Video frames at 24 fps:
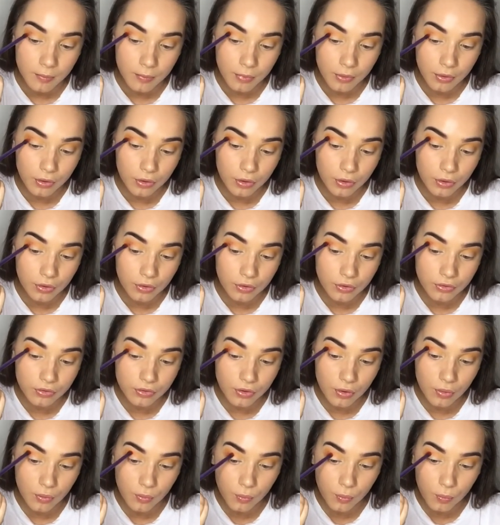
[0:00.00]
because
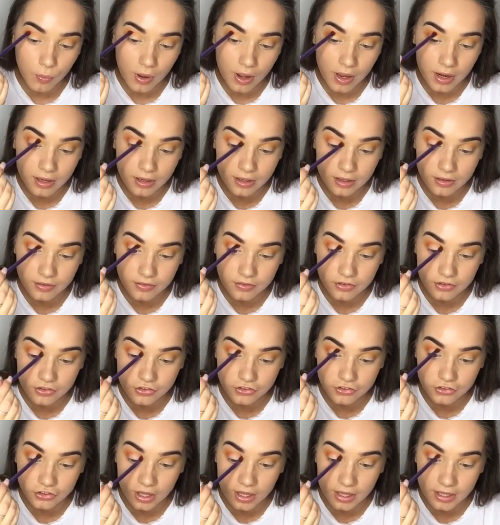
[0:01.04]
when the
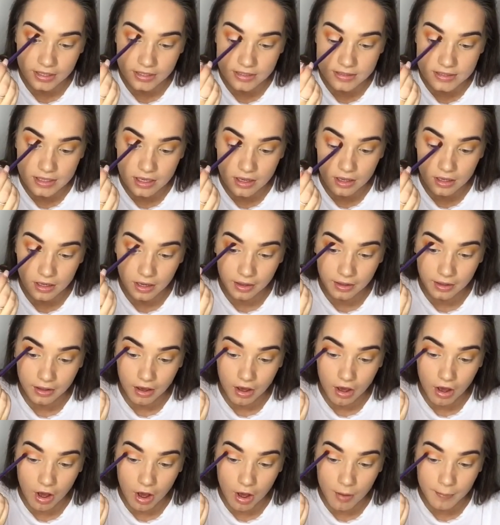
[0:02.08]
shades like
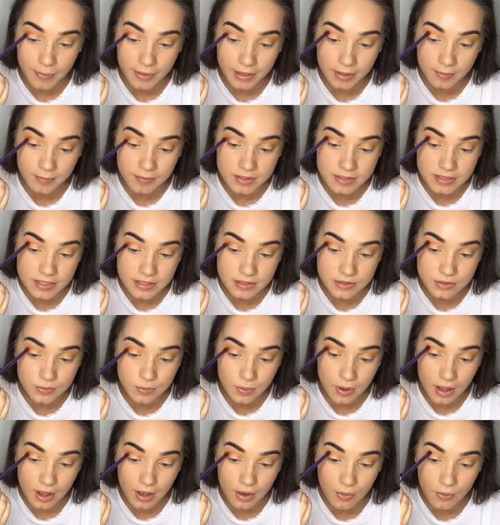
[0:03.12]
are pigmented as
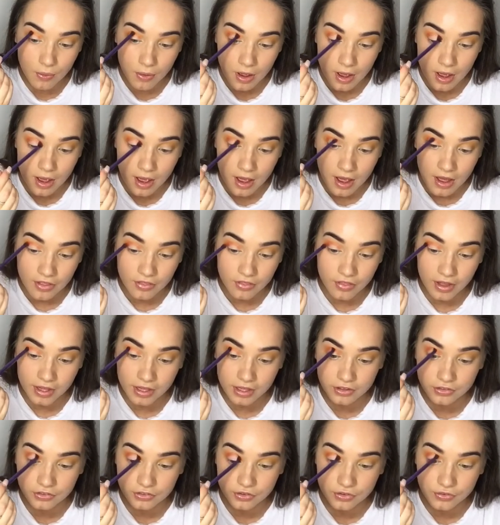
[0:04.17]
well, they
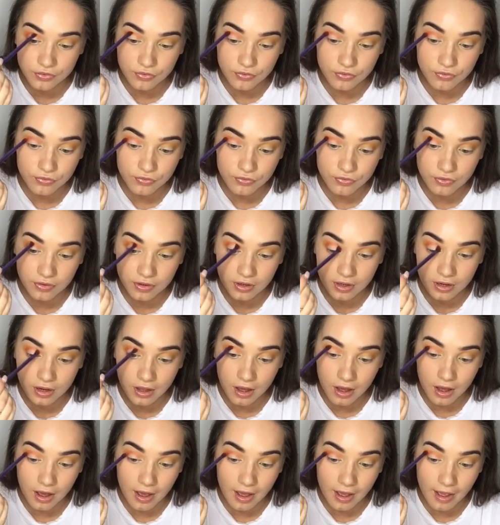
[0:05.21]
can just
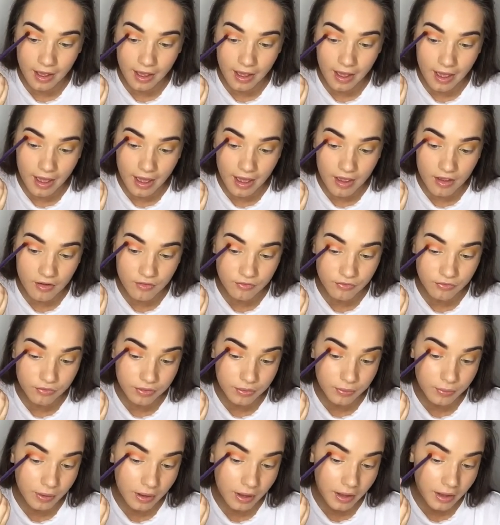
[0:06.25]
fly
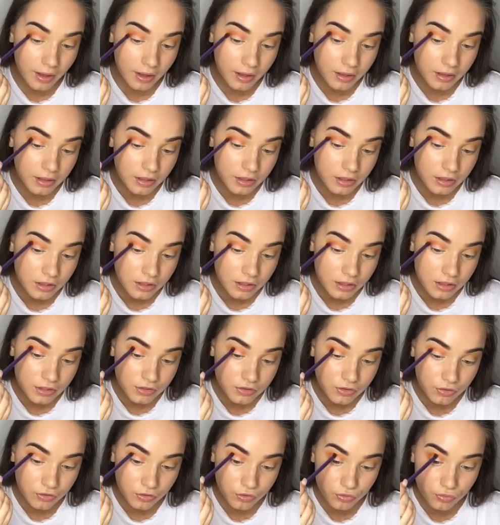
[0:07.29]
everywhere.
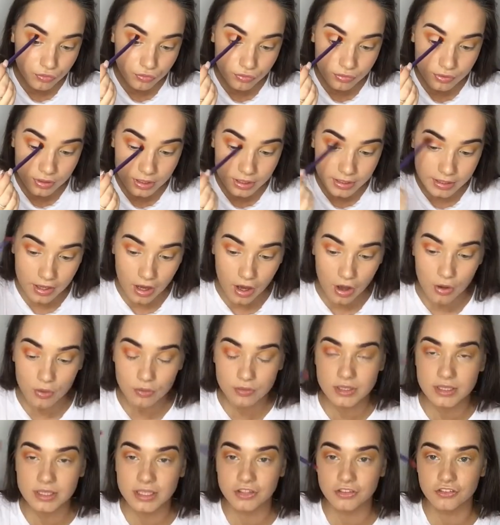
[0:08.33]
So just really
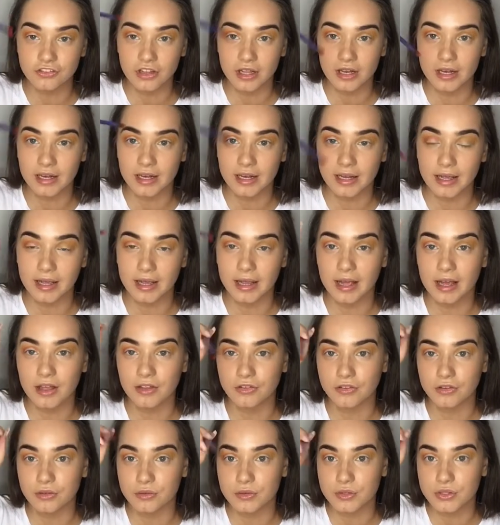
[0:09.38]
holding it gently
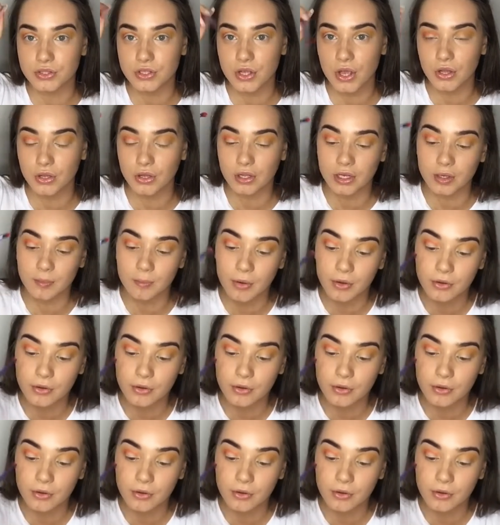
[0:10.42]
and doing circular